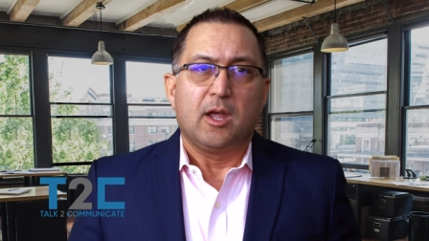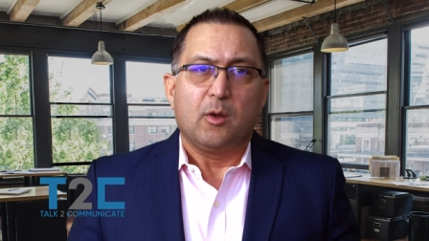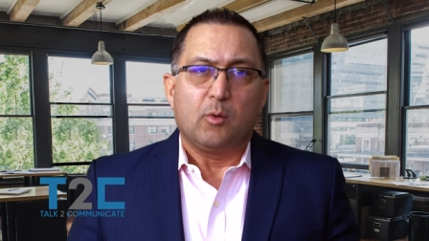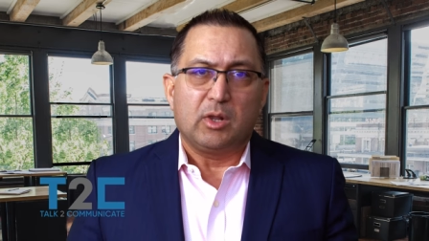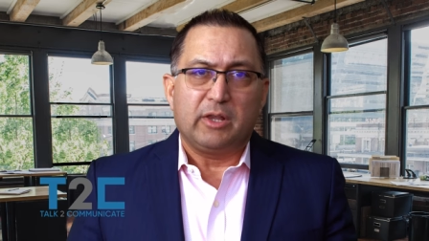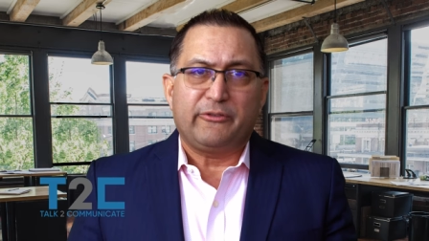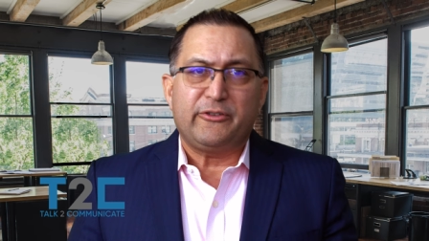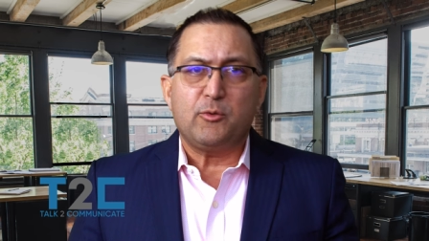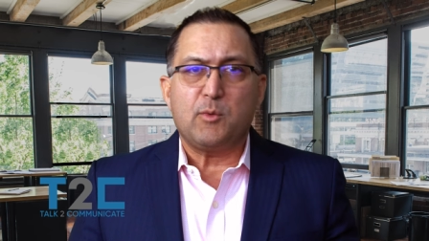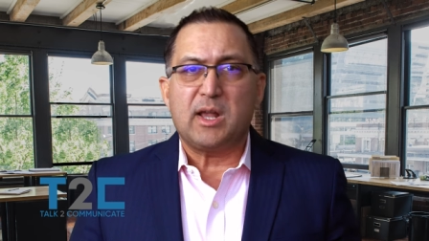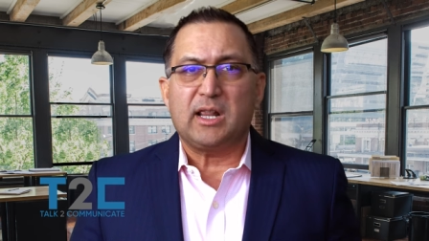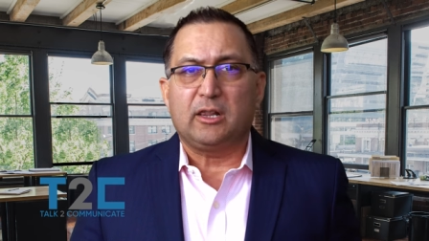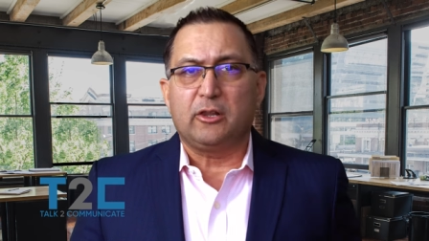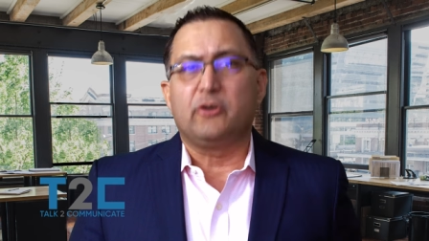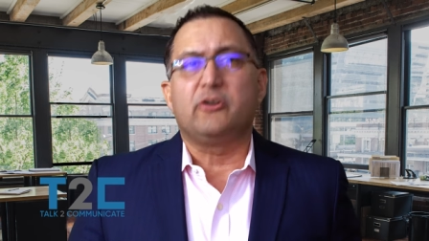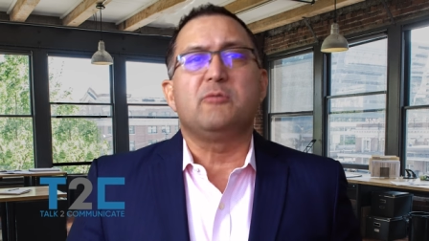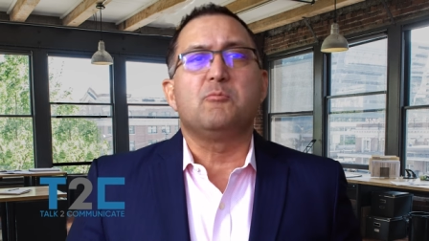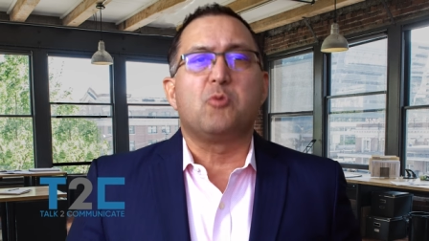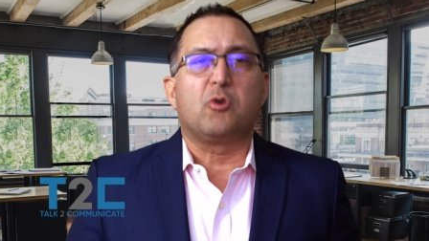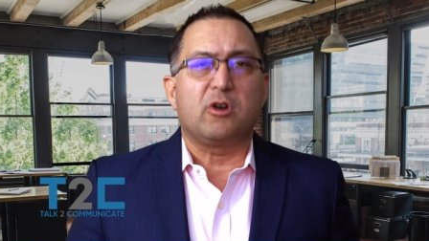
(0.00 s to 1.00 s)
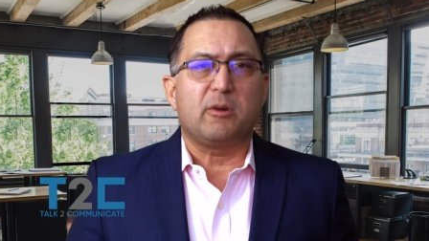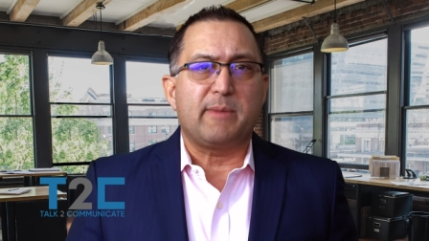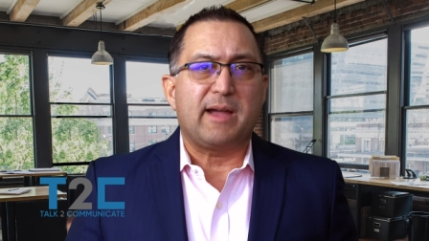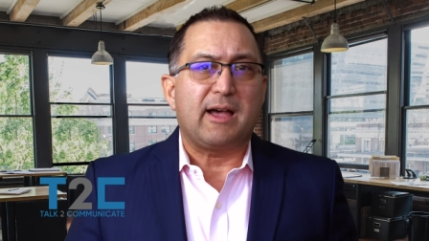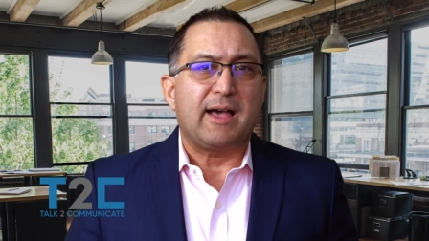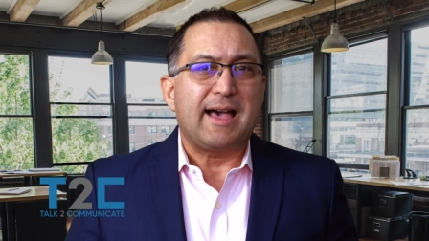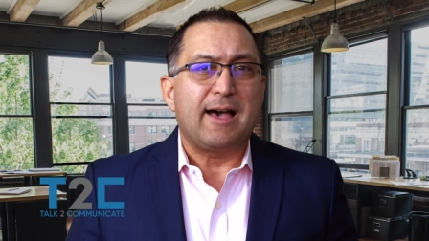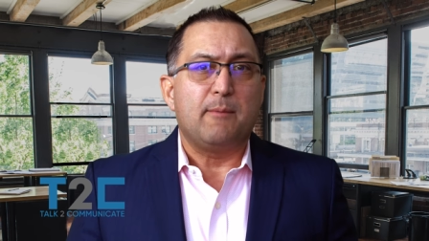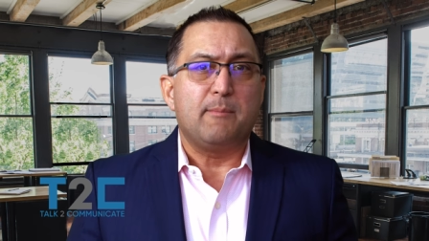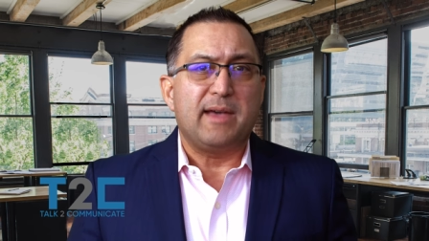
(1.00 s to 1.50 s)
Well, if you want to learn more
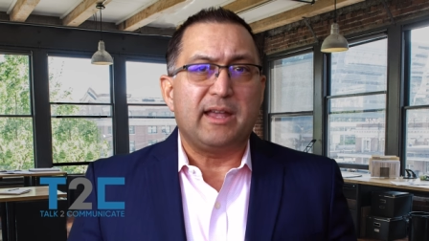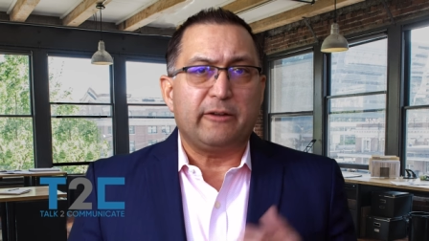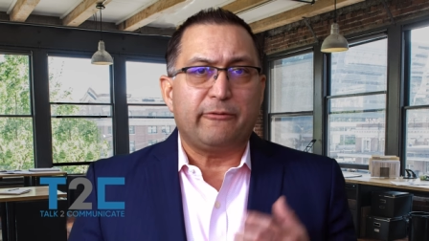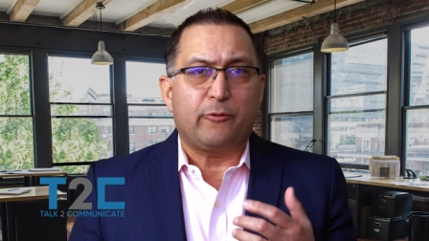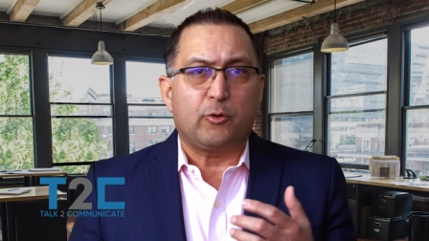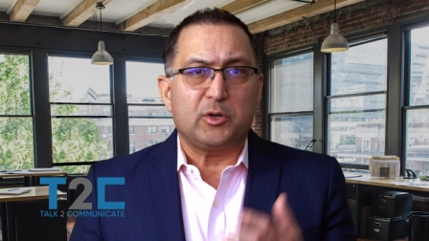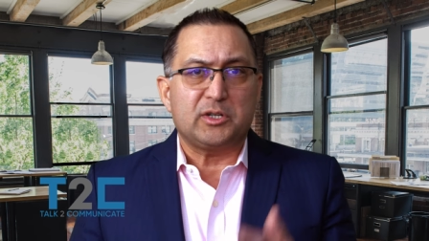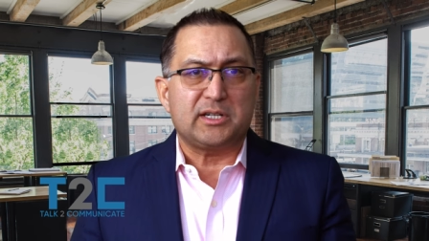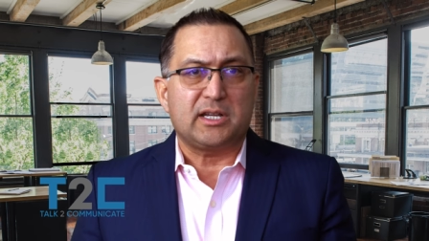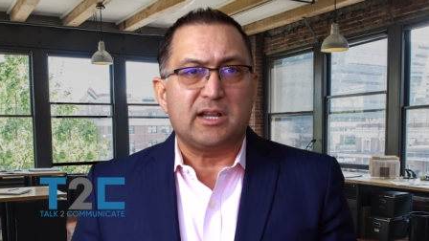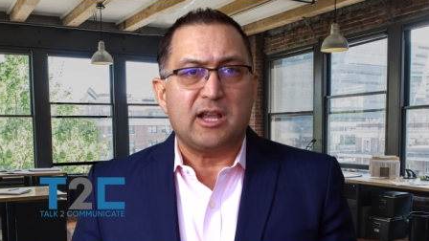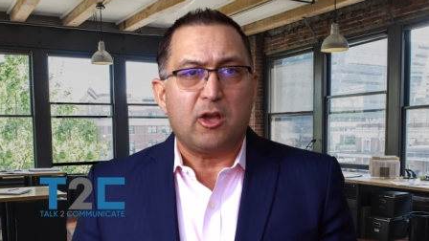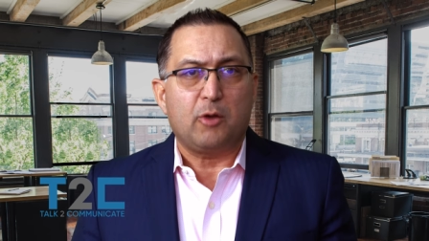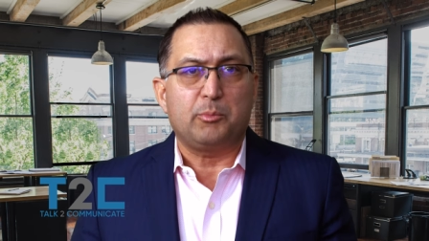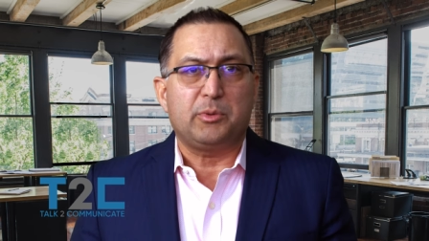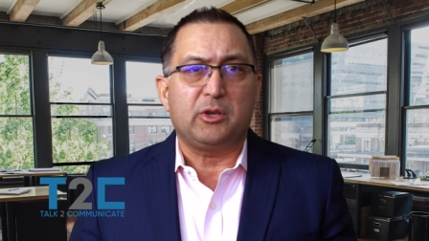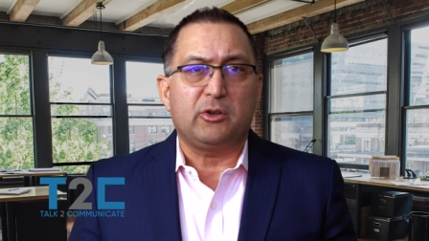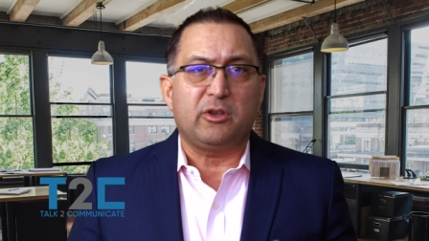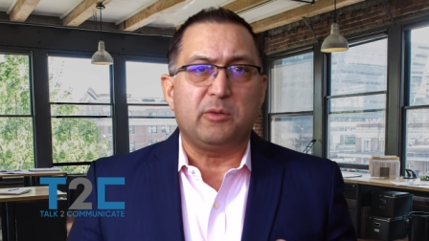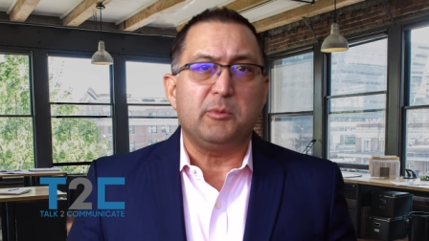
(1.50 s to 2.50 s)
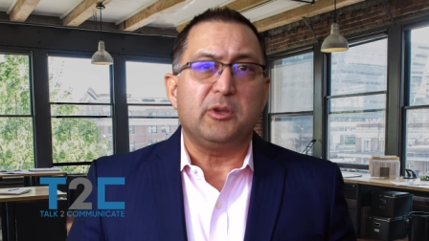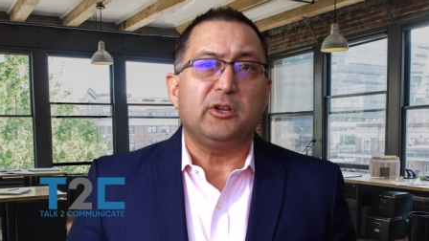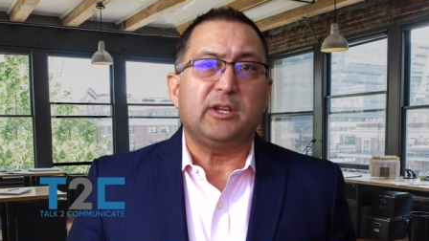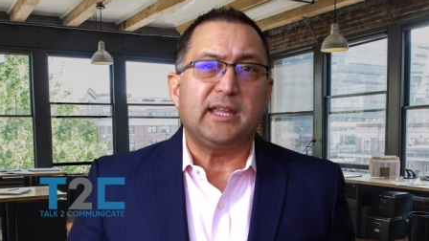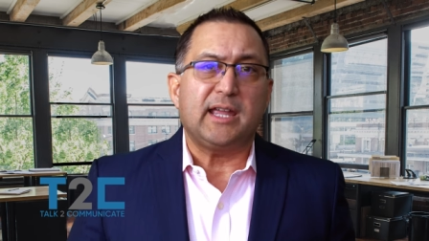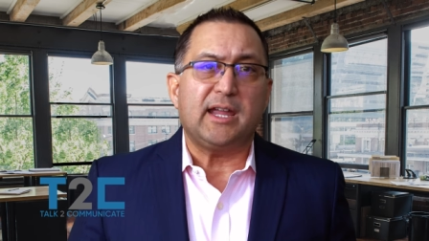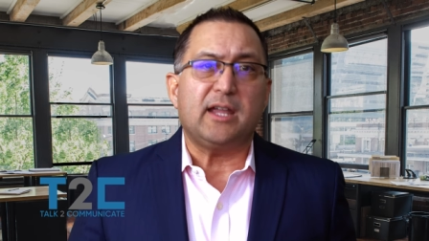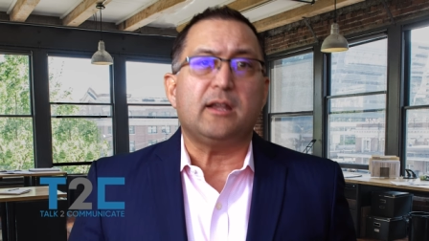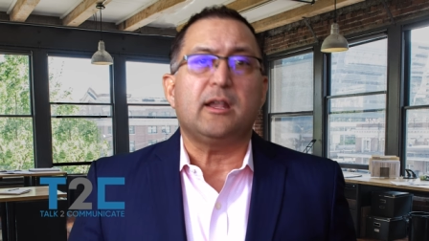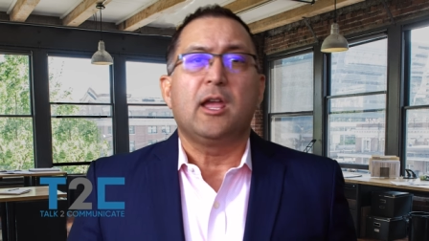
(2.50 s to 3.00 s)
about how metaphors can help you
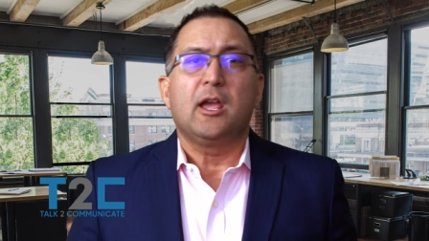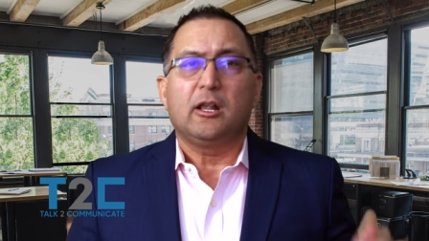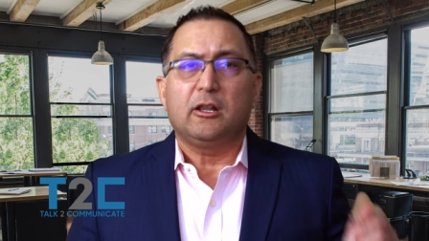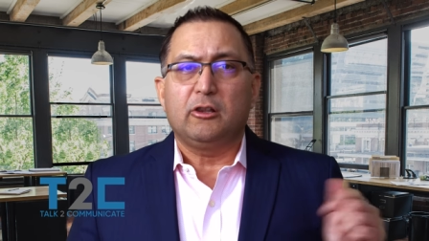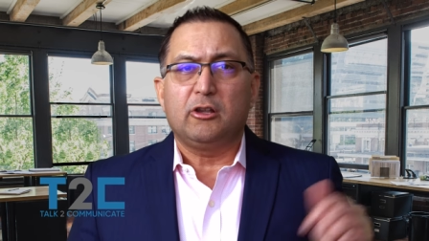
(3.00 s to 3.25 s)
communicate,